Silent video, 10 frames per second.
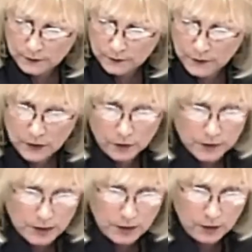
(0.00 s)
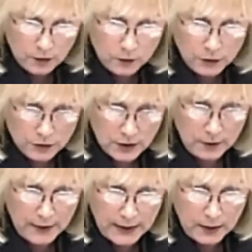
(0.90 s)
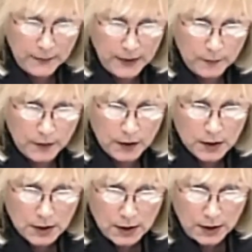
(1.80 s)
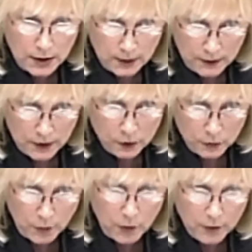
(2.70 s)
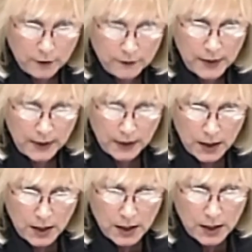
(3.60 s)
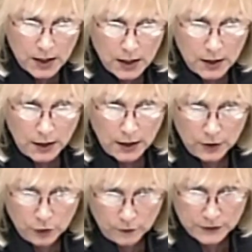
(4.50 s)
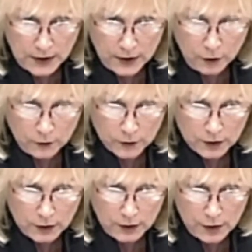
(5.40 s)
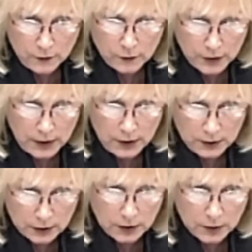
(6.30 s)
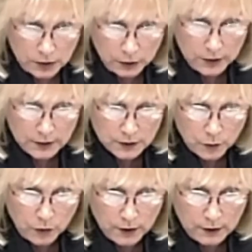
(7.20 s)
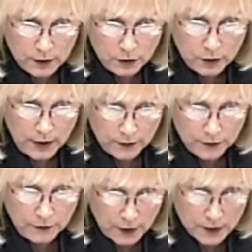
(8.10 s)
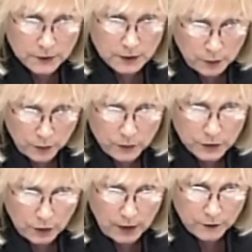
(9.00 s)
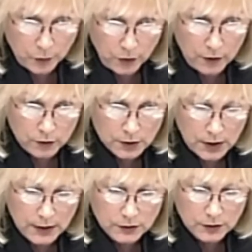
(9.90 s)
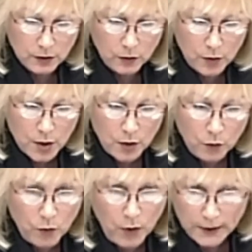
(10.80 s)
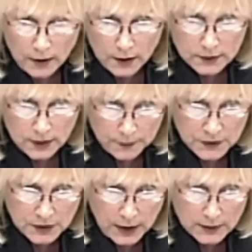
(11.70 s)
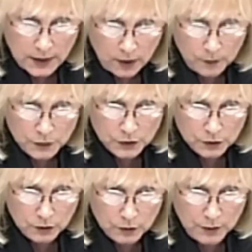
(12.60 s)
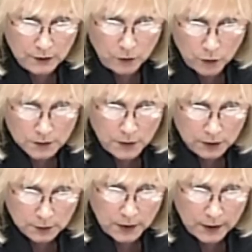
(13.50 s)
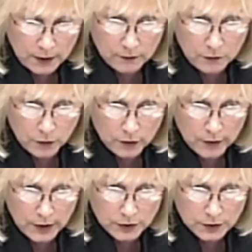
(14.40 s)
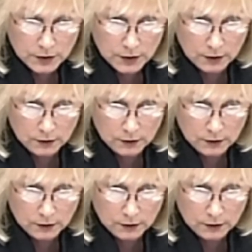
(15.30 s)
interested in hearing what you said about Alabama and that you were part of that. And you've said over and over again, including this morning, that you don't have the funds, so you have to prioritize. So why not accept states' help to be a force multiplier for your agency?